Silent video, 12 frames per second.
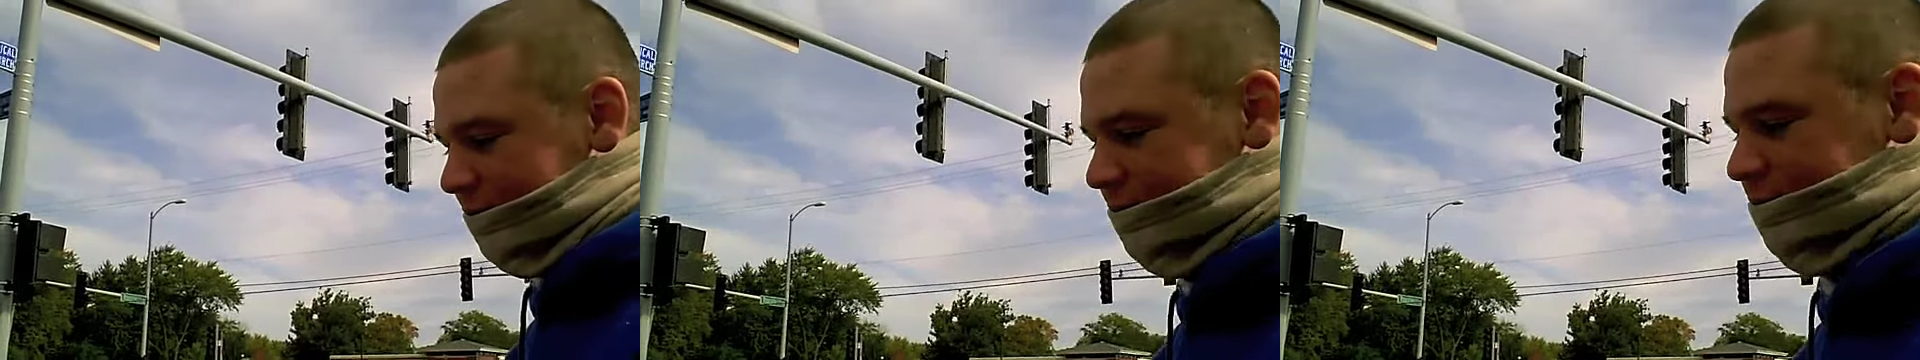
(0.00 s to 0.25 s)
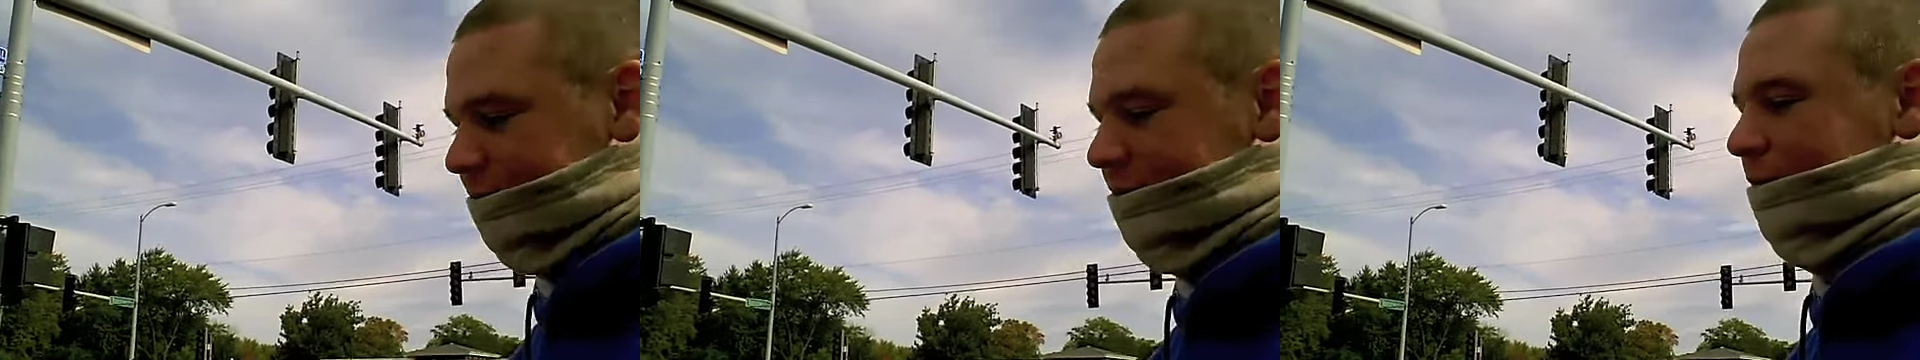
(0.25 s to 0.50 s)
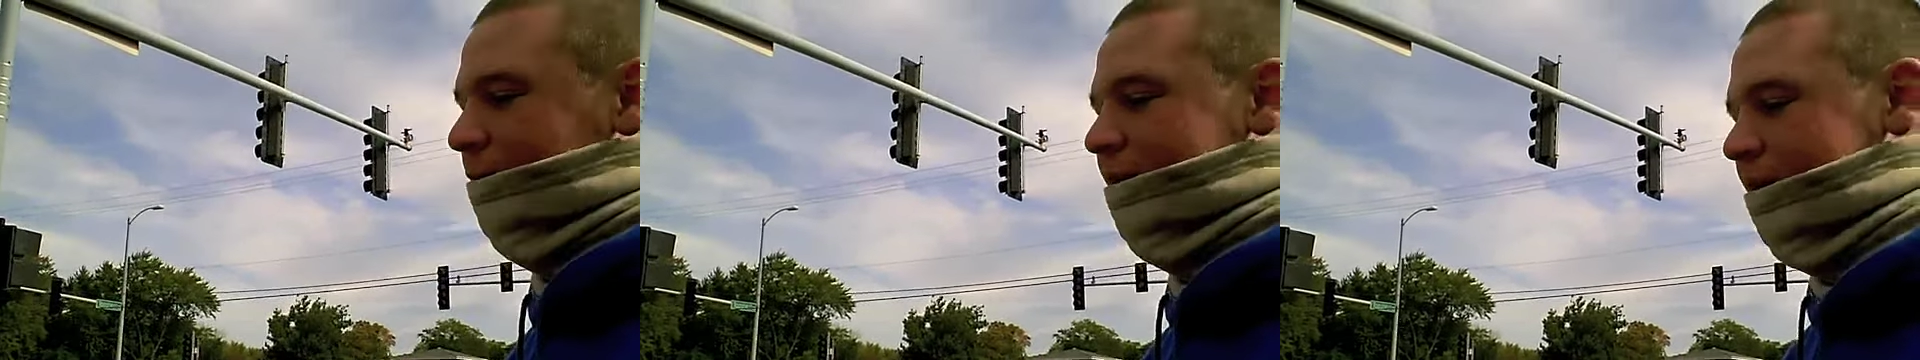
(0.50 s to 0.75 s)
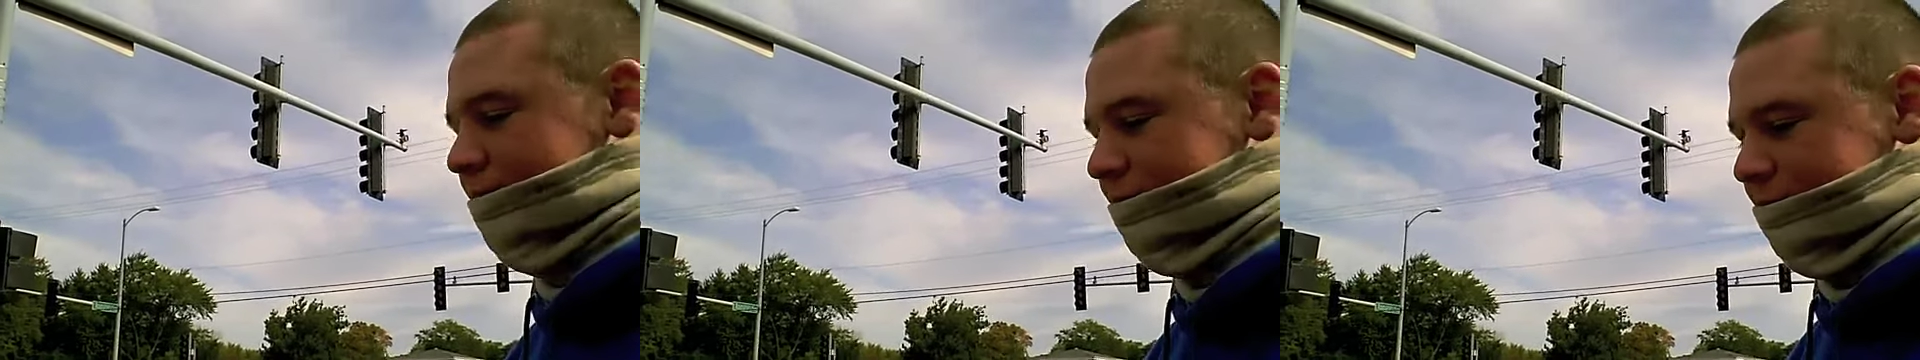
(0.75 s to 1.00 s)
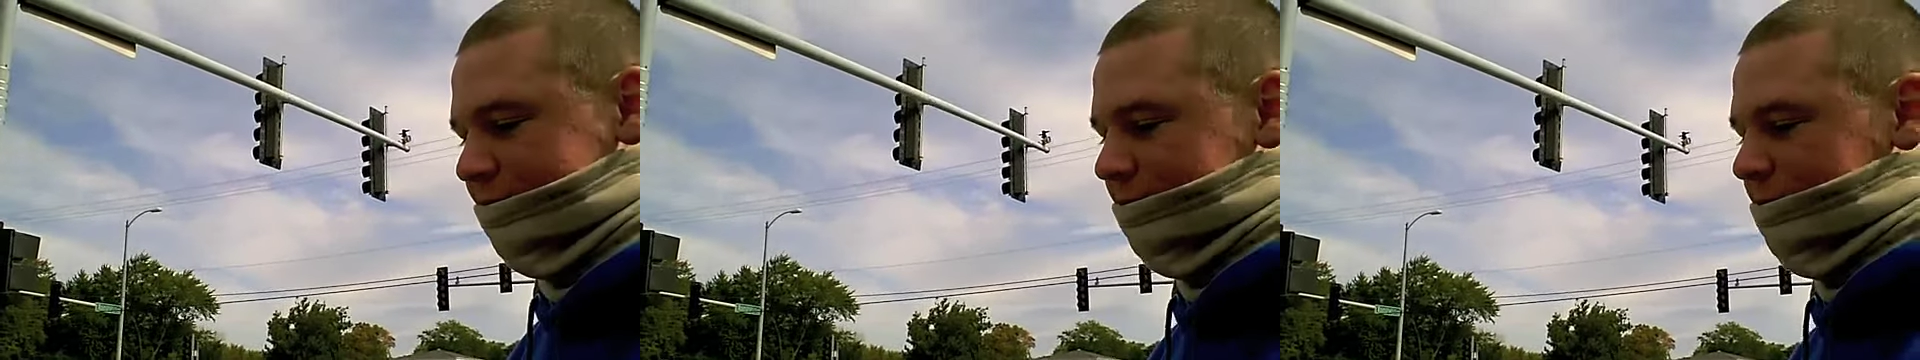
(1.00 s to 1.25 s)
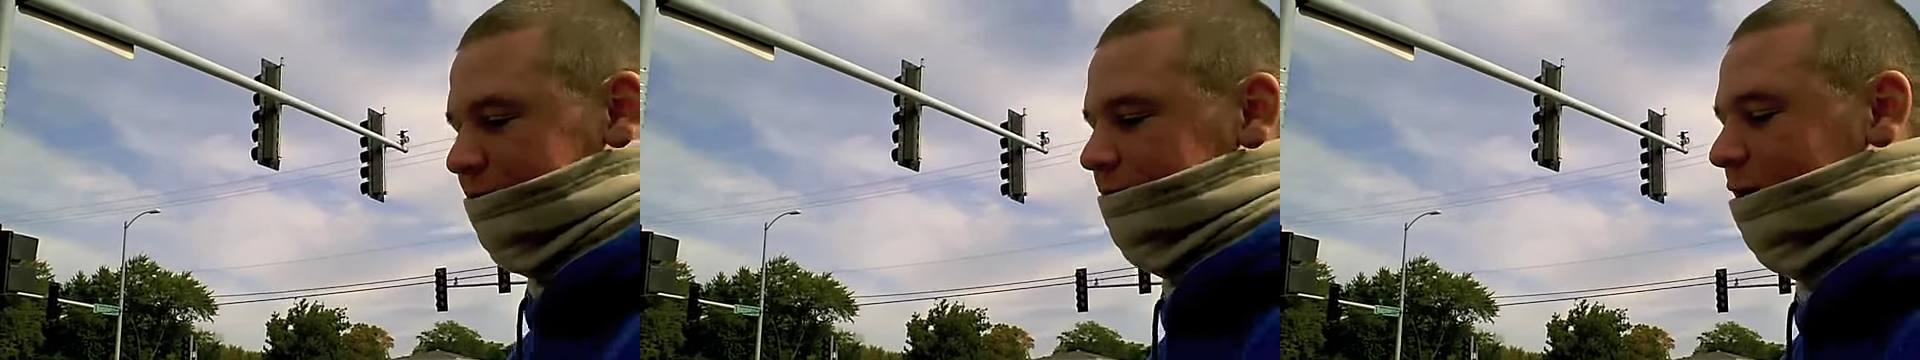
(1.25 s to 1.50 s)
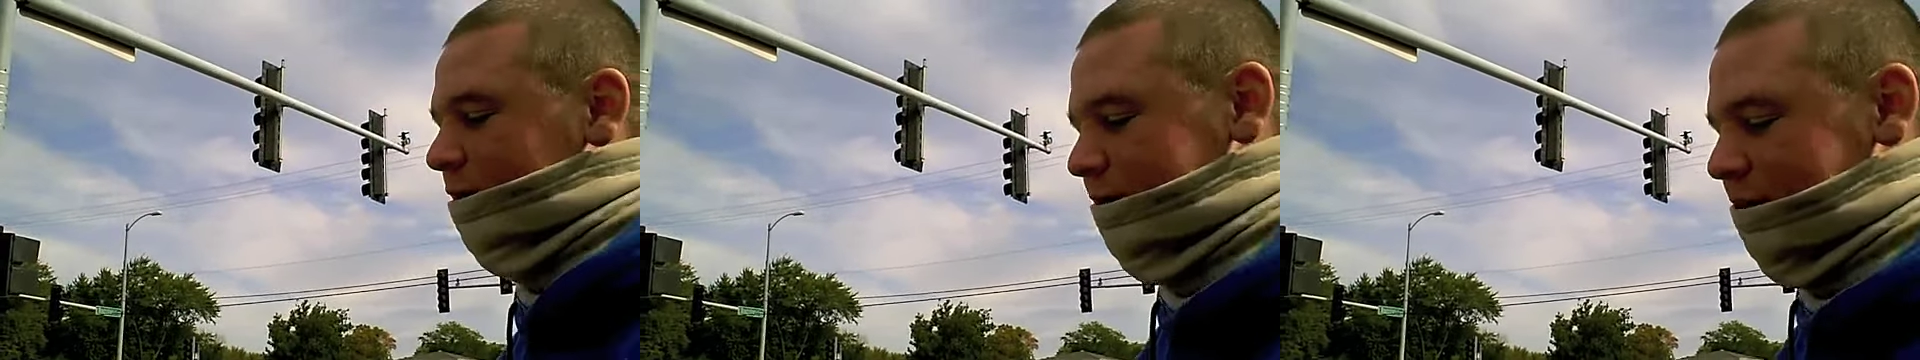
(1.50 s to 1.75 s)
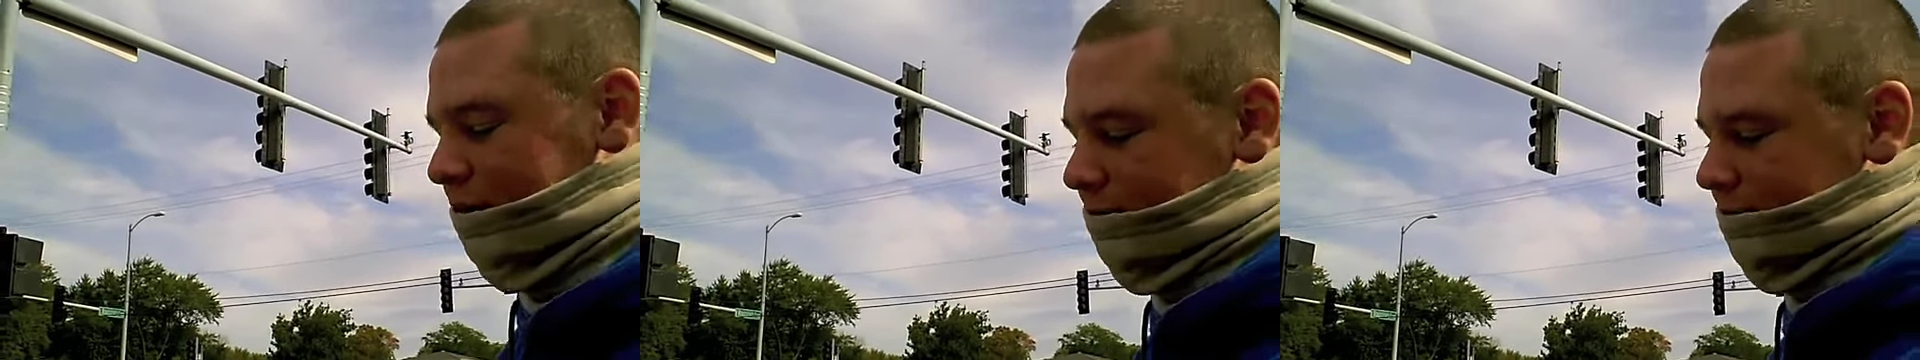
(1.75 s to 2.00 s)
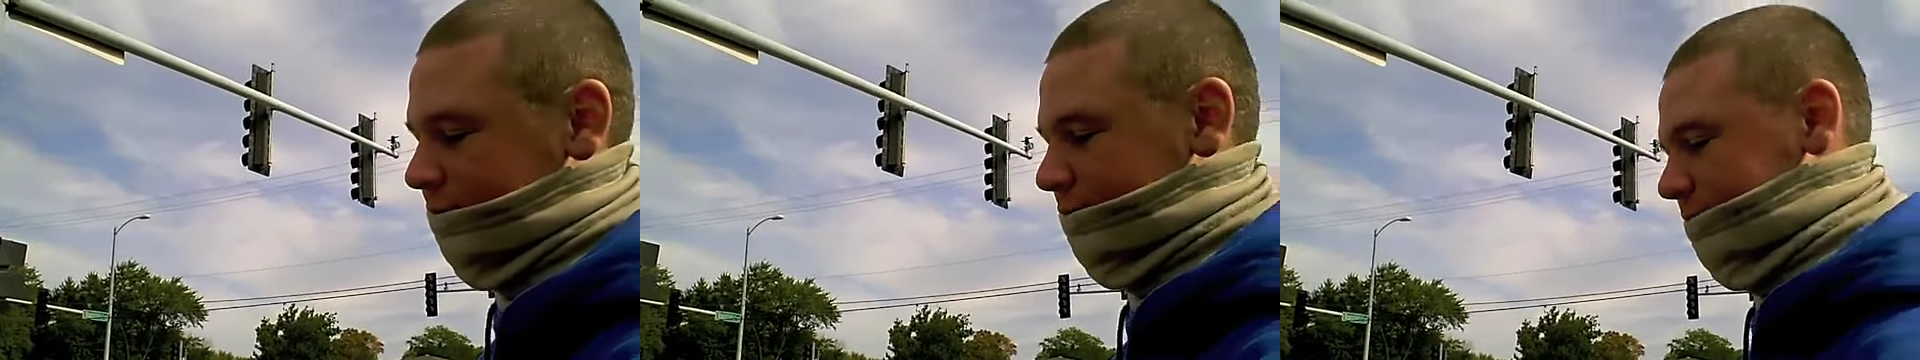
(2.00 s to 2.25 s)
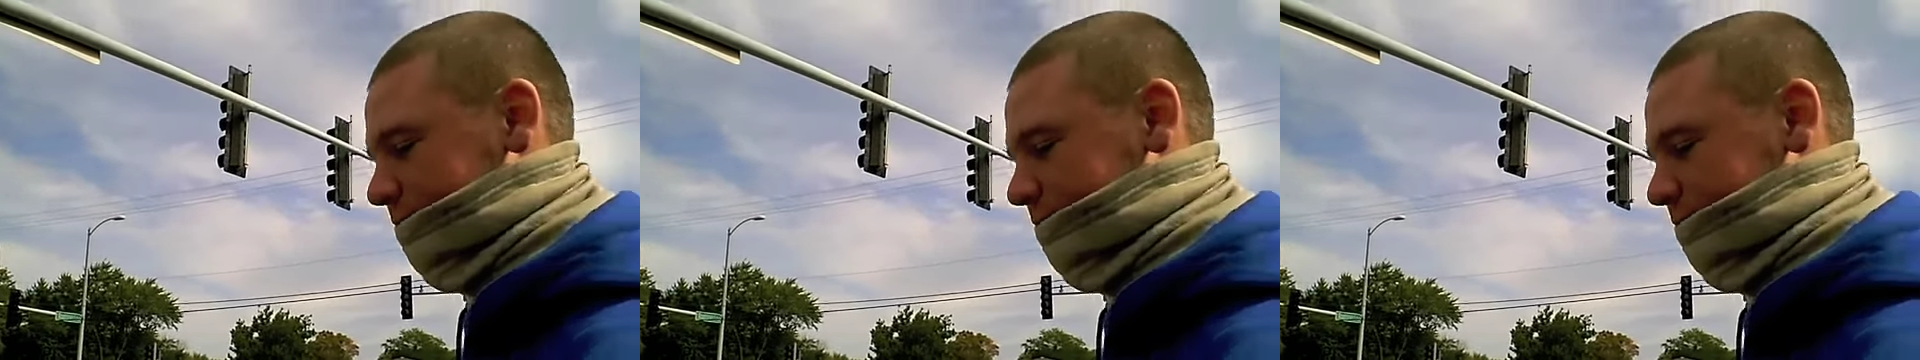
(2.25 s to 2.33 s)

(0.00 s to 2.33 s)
So then I wouldn't have to fiddle with cutting anything.